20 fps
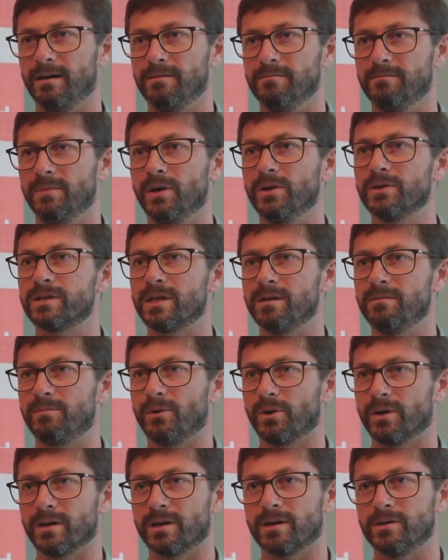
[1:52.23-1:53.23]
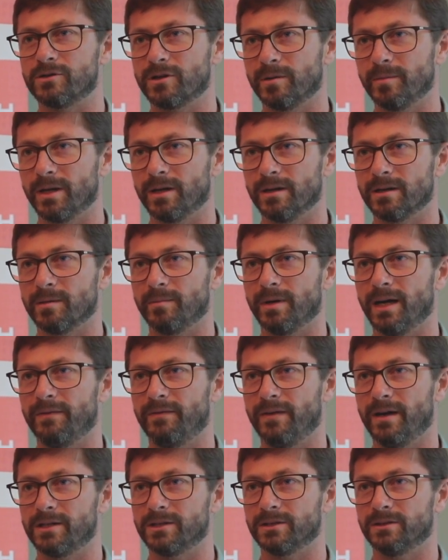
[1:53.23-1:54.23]
most important contributor to
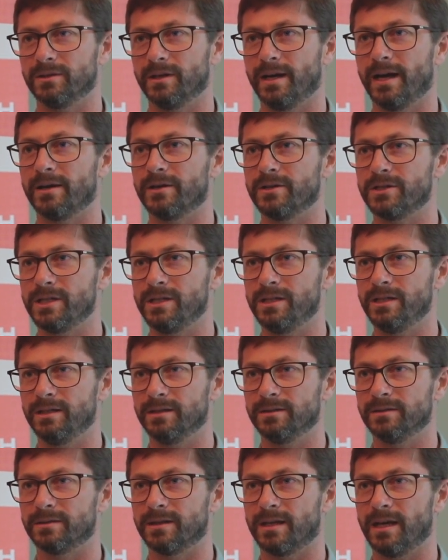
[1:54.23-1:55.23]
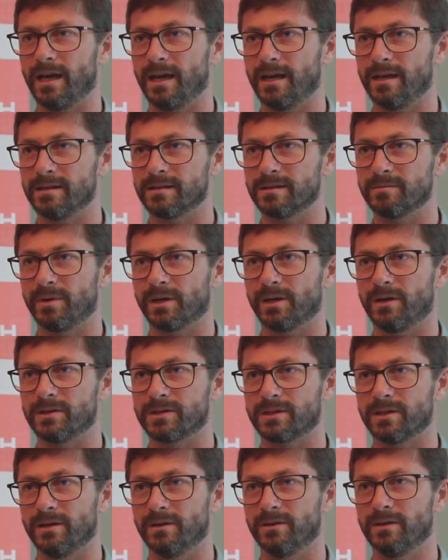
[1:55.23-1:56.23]
bifacial energy yield gains, but
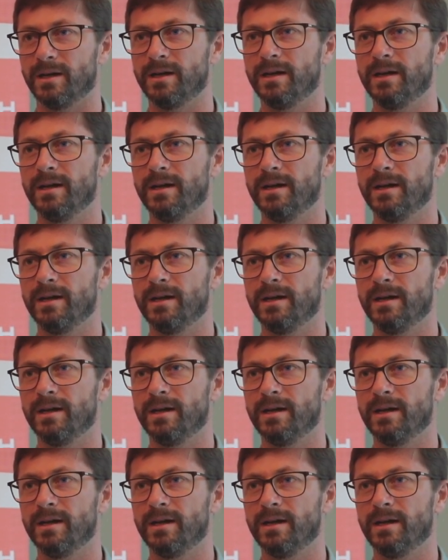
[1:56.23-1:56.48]
also